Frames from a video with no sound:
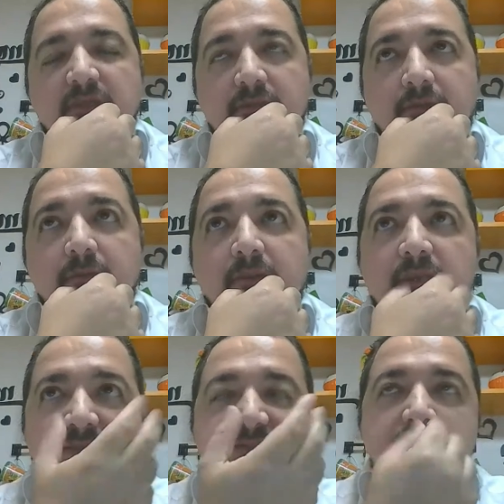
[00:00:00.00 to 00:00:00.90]
Yeah, yeah,
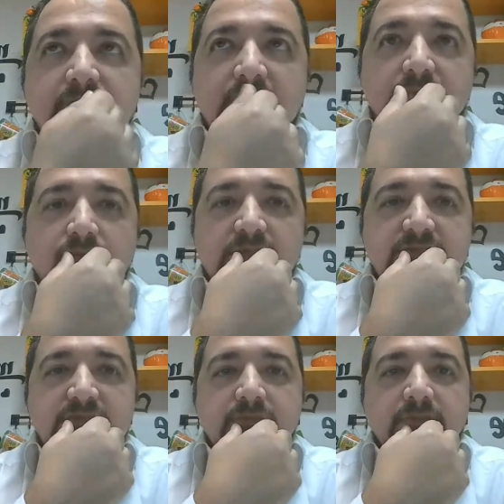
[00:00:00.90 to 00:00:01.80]
it's a great
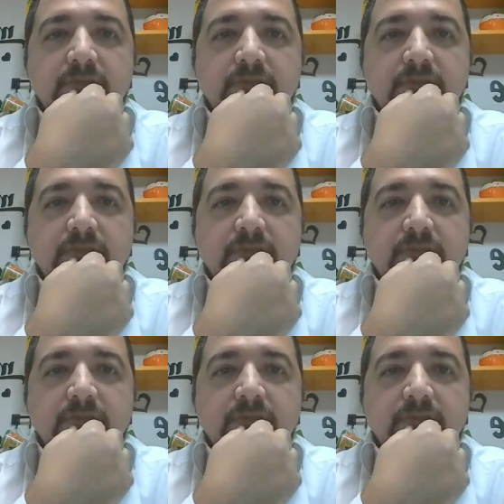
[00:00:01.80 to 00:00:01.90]
question.